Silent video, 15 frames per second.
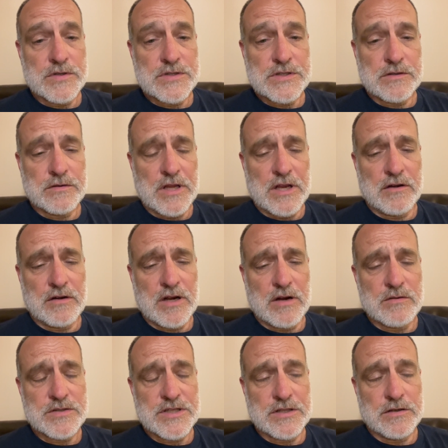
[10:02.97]
So Dana and I were
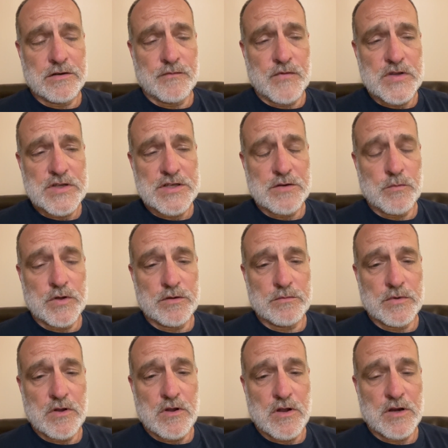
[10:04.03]
sitting there visiting with them,
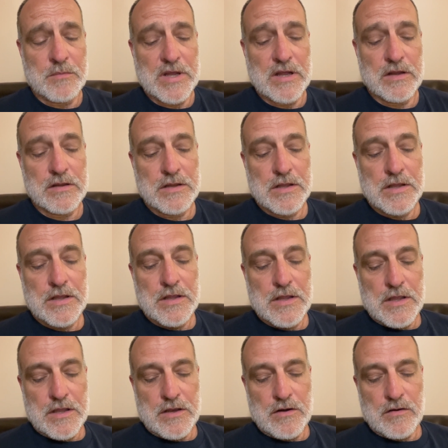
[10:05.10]
talking about,
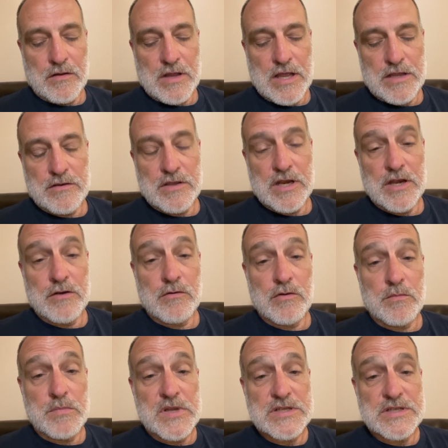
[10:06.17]
how you get into a
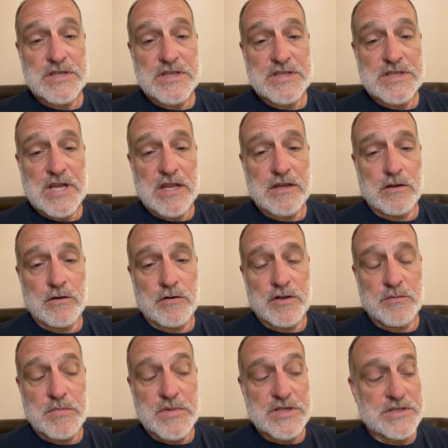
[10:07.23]
business, how you learn
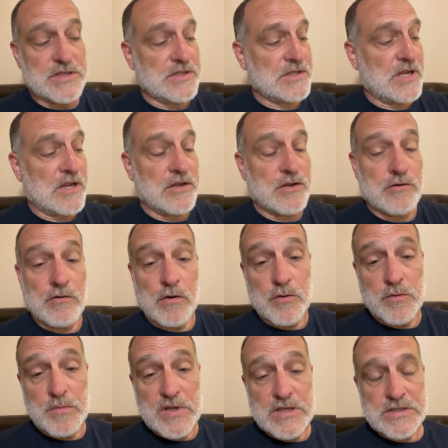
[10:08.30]
the business, how you grow
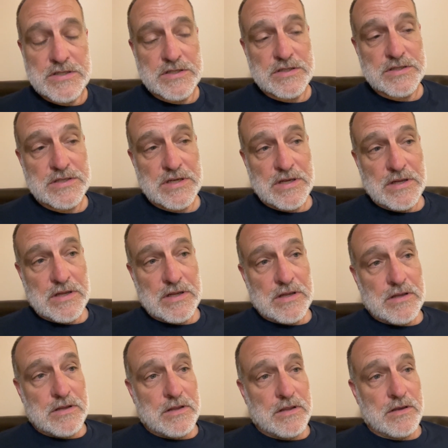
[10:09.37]
the business,
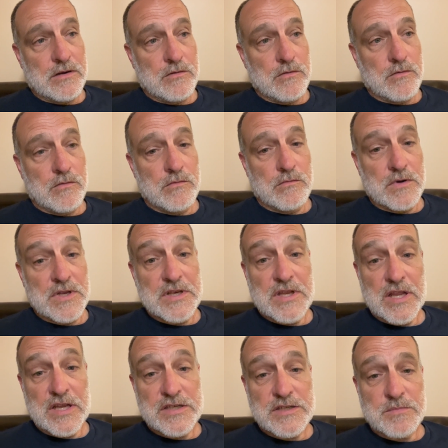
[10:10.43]
what it
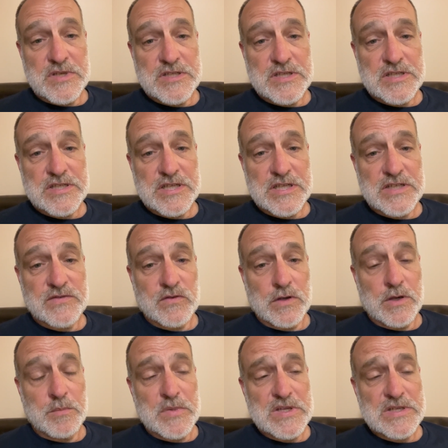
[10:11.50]
takes to be successful
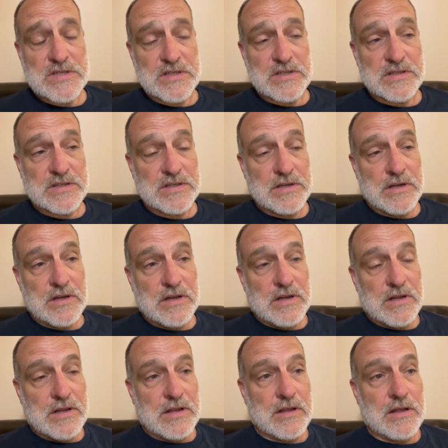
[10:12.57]
in a business,
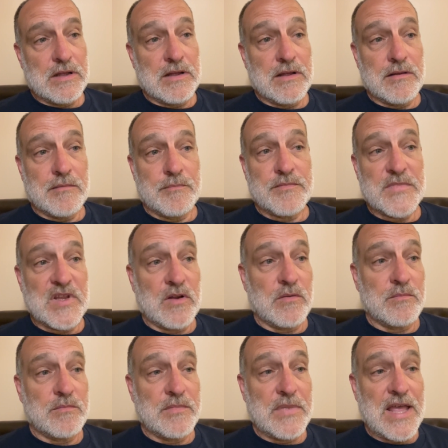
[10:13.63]

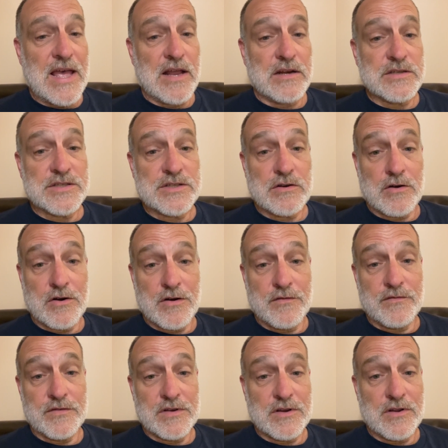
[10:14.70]
how to
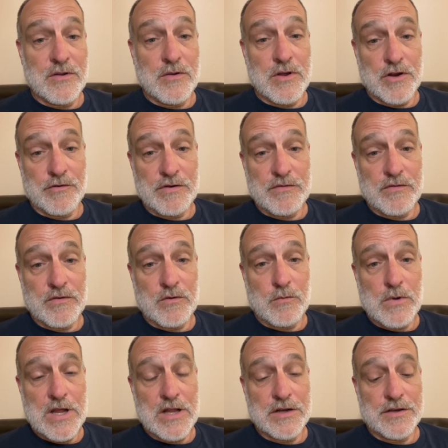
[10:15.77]
starve and go hungry for a
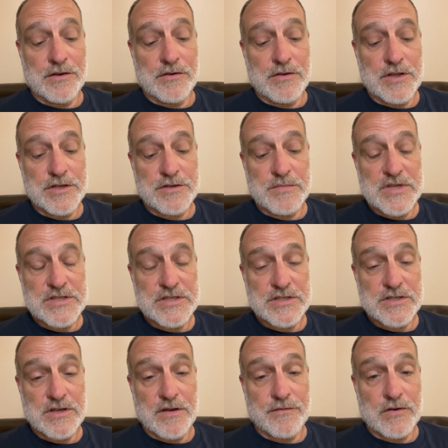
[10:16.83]
while until you get your
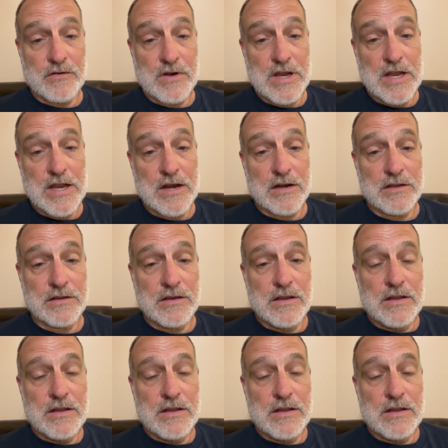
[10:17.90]
business off the ground,